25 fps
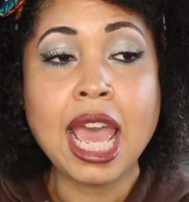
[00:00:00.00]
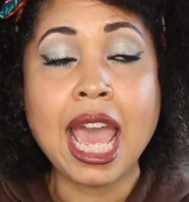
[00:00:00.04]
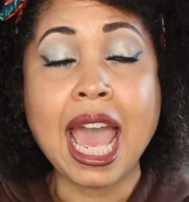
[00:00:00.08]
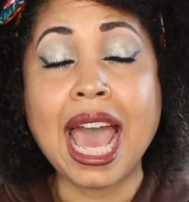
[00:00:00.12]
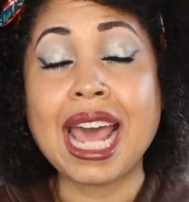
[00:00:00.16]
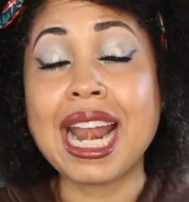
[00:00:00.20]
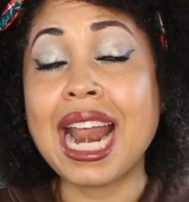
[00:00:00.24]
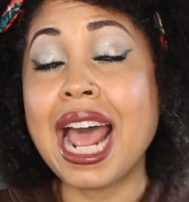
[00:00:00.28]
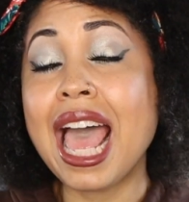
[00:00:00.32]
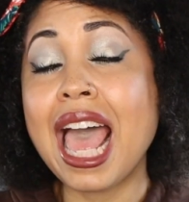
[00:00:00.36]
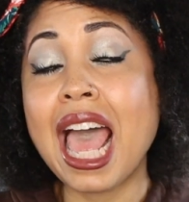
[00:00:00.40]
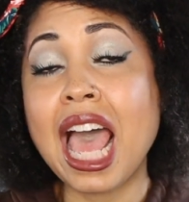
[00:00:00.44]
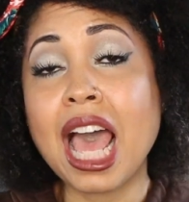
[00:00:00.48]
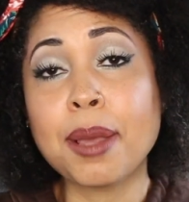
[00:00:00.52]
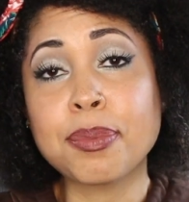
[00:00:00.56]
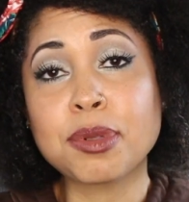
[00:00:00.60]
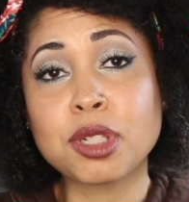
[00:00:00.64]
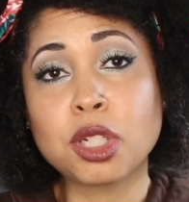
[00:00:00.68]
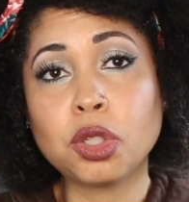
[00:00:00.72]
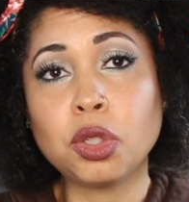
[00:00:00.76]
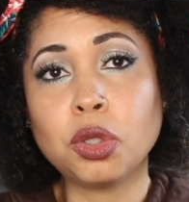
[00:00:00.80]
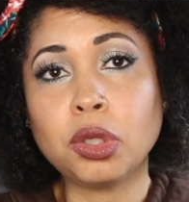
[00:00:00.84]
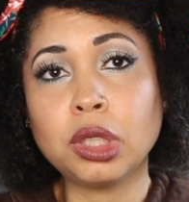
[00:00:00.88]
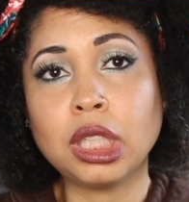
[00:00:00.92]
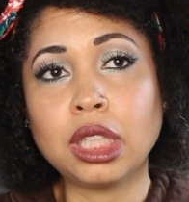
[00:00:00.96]
And I
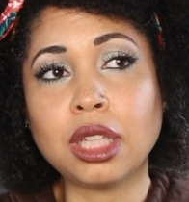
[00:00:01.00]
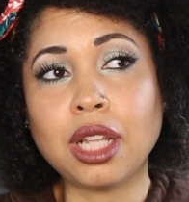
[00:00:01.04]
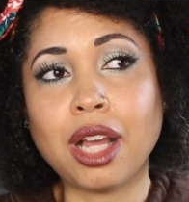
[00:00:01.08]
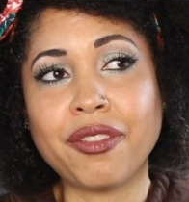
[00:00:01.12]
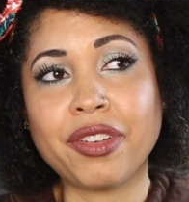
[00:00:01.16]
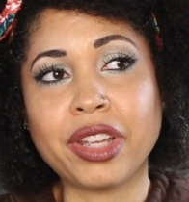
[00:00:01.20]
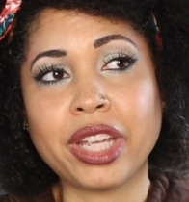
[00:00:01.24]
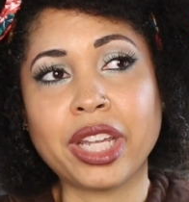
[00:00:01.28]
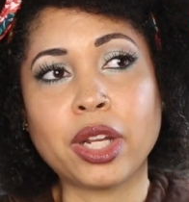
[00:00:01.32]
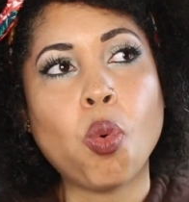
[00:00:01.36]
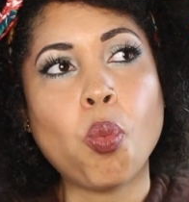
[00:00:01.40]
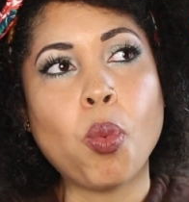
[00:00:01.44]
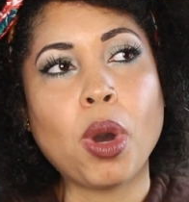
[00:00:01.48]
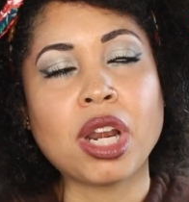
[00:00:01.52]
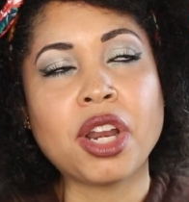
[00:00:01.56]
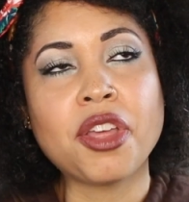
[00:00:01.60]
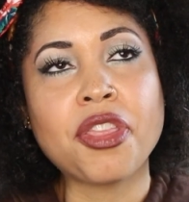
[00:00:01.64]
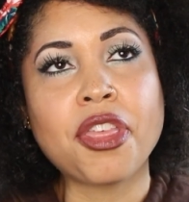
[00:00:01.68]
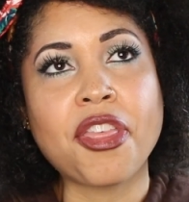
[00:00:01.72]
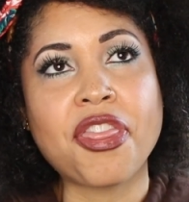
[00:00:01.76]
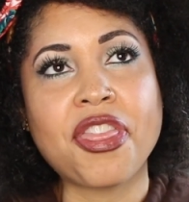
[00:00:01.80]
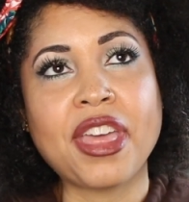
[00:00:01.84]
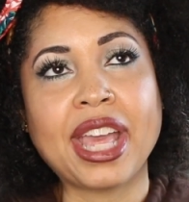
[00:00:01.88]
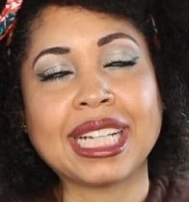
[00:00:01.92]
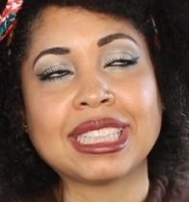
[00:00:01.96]
absolutely love it. One of
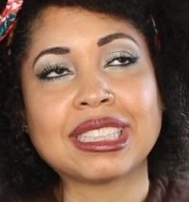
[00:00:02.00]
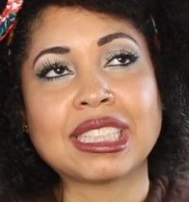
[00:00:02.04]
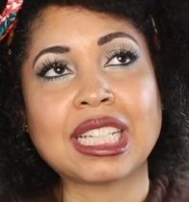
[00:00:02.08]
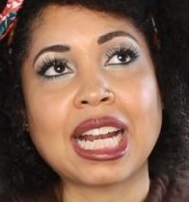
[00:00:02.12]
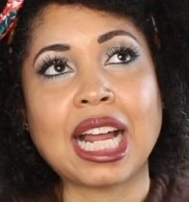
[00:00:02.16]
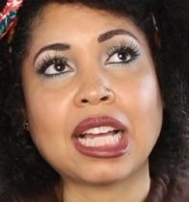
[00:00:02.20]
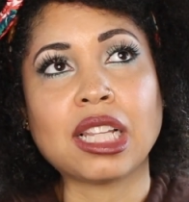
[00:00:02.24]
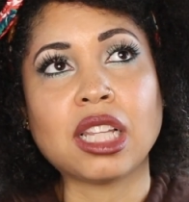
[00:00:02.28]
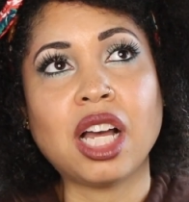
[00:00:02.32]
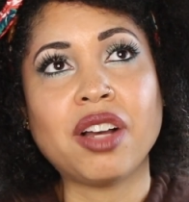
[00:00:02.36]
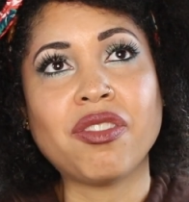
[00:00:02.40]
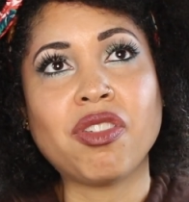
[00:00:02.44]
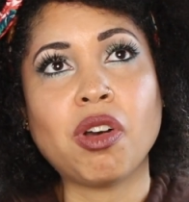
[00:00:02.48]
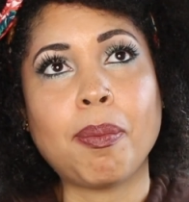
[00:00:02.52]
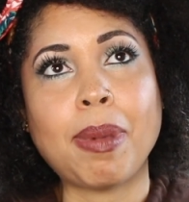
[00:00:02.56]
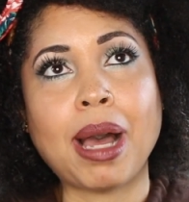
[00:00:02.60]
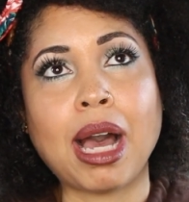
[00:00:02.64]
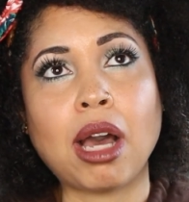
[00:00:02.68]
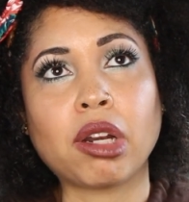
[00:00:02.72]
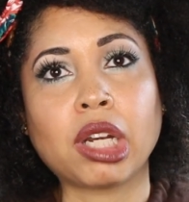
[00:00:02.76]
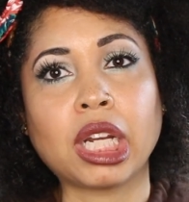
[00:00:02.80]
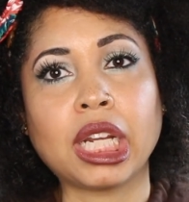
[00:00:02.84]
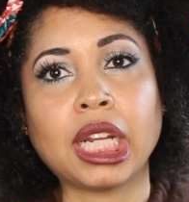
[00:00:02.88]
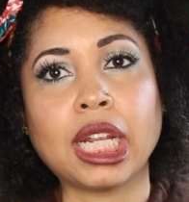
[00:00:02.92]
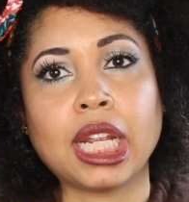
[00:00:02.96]
the things that I love
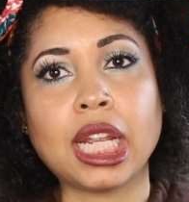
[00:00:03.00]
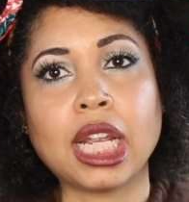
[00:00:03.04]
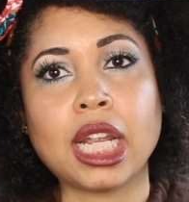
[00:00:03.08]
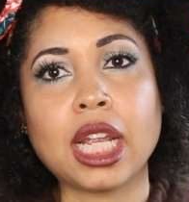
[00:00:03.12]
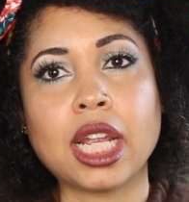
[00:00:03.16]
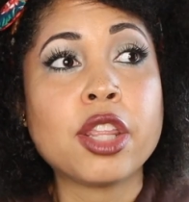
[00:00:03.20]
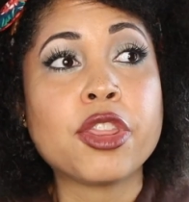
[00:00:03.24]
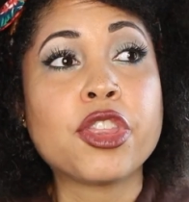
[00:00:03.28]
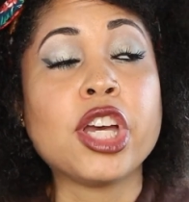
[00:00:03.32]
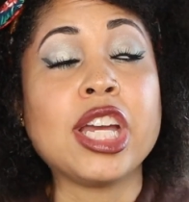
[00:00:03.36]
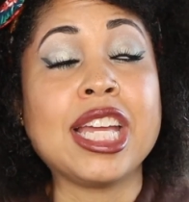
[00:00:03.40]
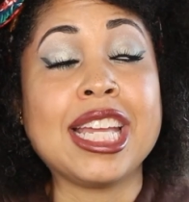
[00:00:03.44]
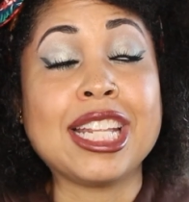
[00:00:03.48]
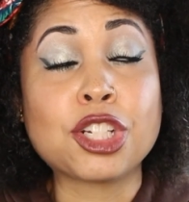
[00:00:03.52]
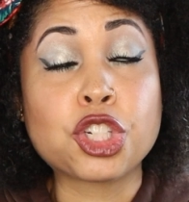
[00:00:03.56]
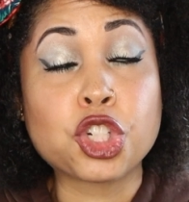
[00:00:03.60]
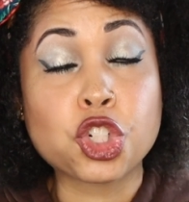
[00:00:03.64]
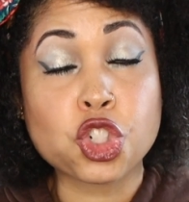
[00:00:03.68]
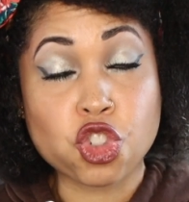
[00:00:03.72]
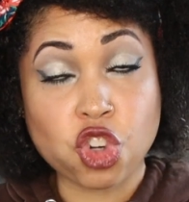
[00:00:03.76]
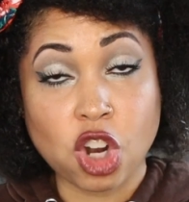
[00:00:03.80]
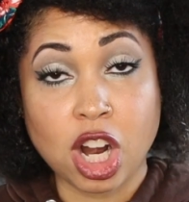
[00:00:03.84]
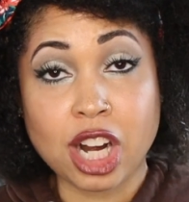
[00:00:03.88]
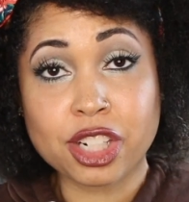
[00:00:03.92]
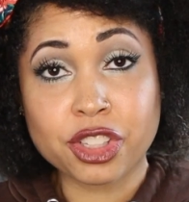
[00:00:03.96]
about it, the
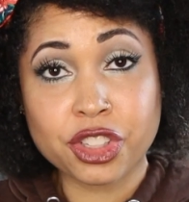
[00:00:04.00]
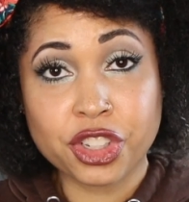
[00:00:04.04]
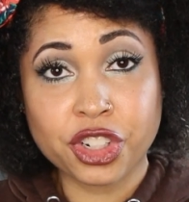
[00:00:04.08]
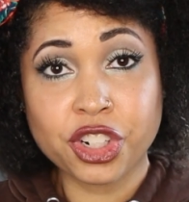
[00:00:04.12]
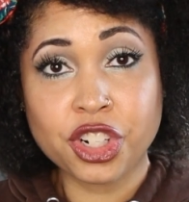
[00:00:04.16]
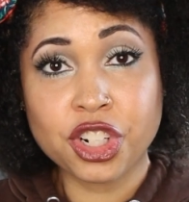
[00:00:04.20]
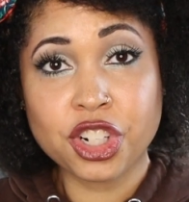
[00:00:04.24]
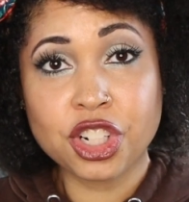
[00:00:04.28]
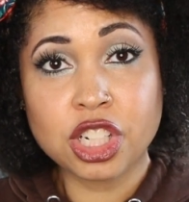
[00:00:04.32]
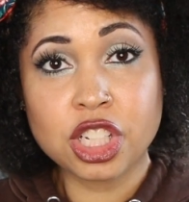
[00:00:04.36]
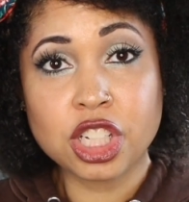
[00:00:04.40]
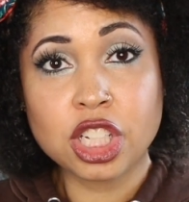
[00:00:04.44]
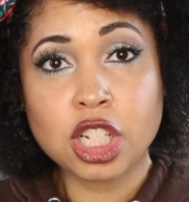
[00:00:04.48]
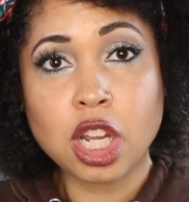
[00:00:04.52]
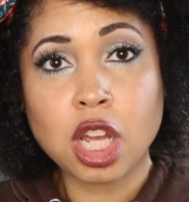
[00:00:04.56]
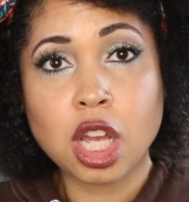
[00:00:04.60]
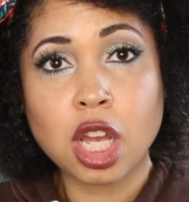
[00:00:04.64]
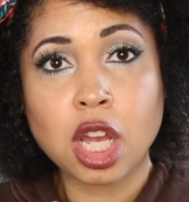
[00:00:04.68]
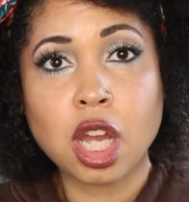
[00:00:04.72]
instructors,